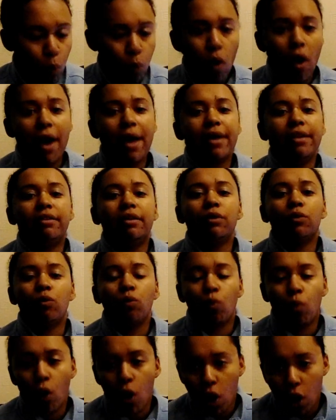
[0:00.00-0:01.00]
why it
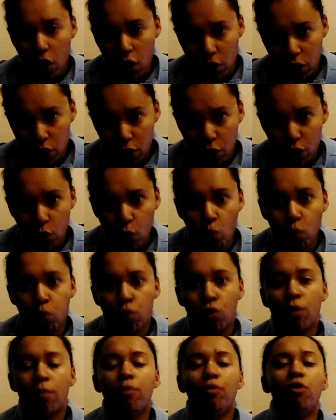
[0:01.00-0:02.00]
didn't work,
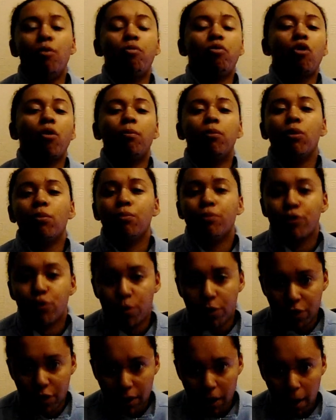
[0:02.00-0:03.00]
the
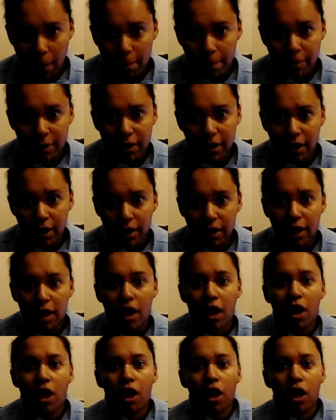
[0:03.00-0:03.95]
problems with the company,